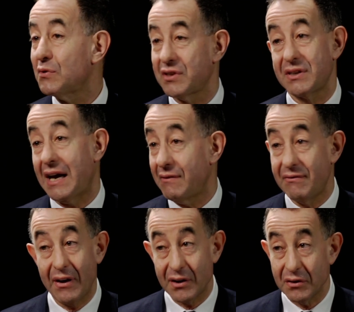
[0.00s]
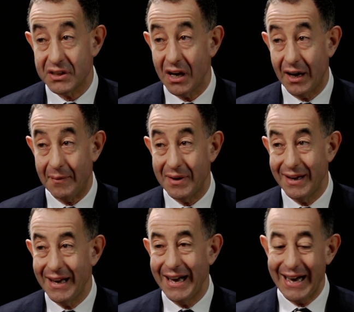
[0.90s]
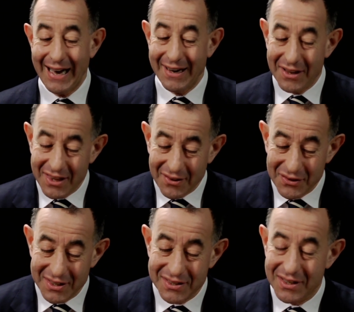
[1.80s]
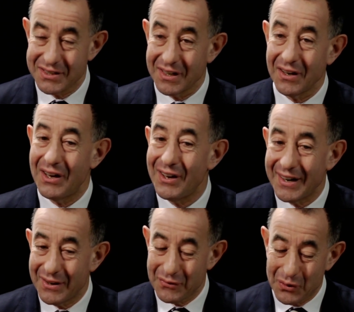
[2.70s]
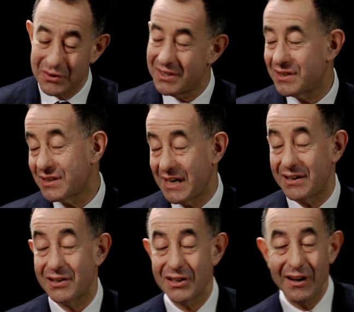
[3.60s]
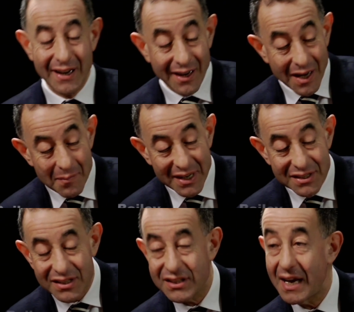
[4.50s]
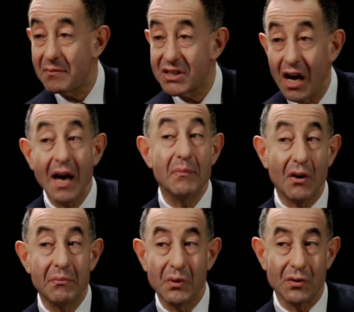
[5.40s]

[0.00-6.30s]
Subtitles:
but also to have a very good time. And I think this is a little earlier, of course, this is 10 years earlier, but it's the same type of